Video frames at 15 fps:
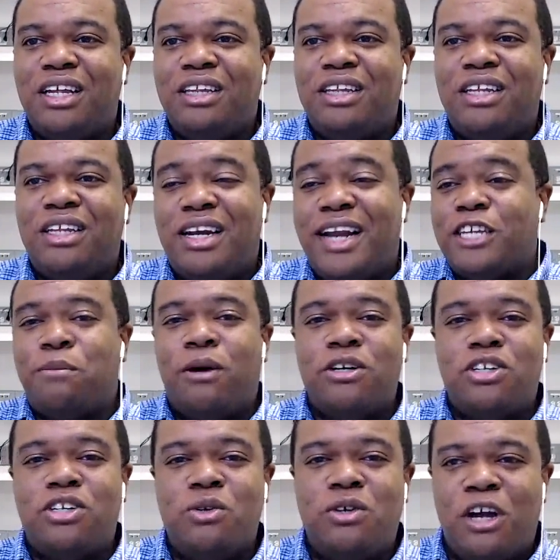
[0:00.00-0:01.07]
Then the next
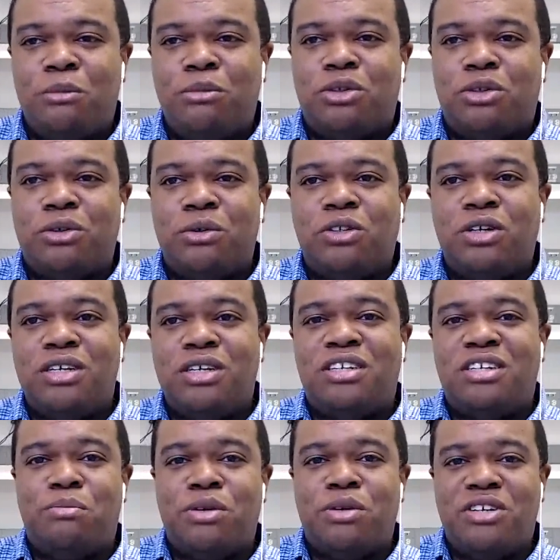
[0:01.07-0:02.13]
person who comes through is going to
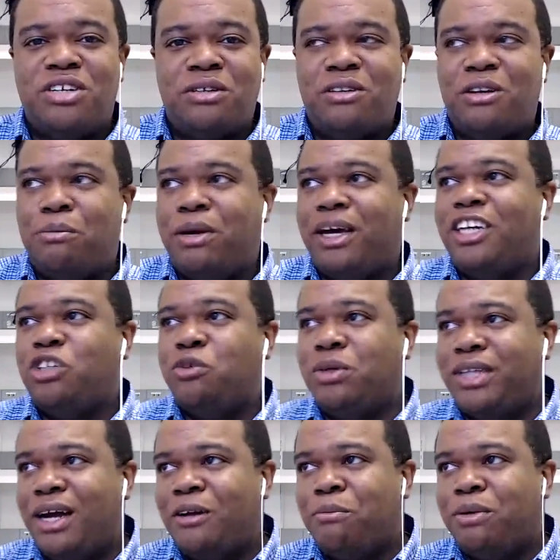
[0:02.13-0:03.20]
present them the page
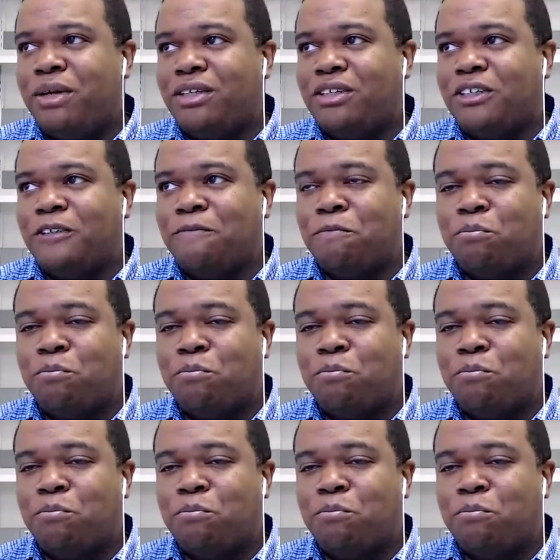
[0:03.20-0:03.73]
without a picture.